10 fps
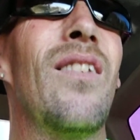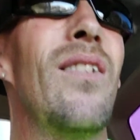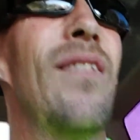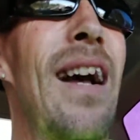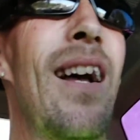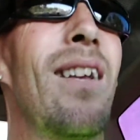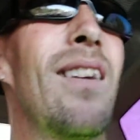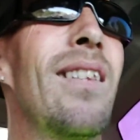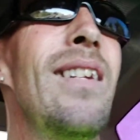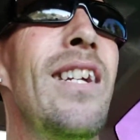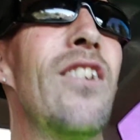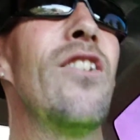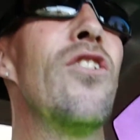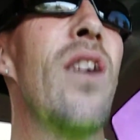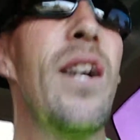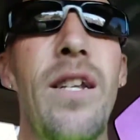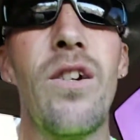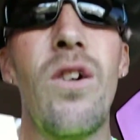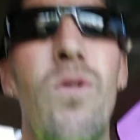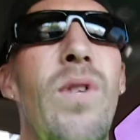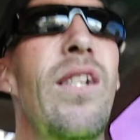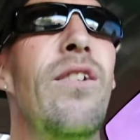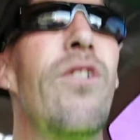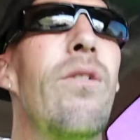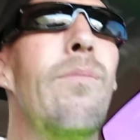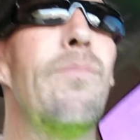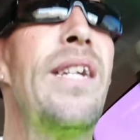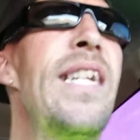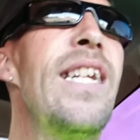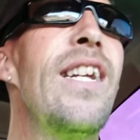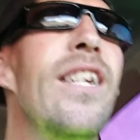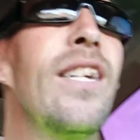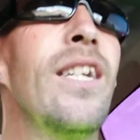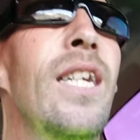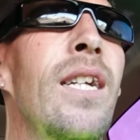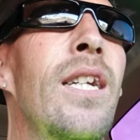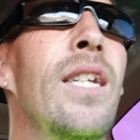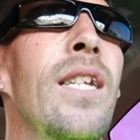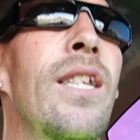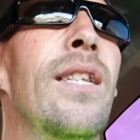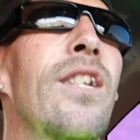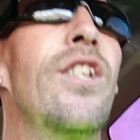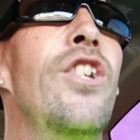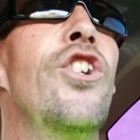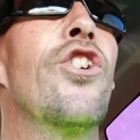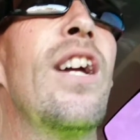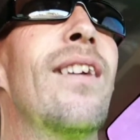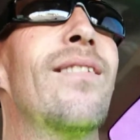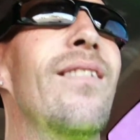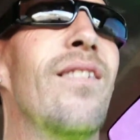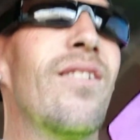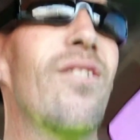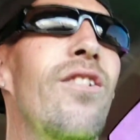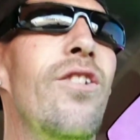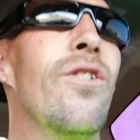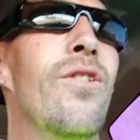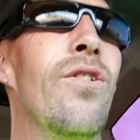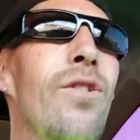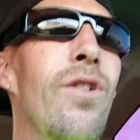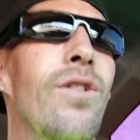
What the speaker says: That I think you kind of go into being your essence, your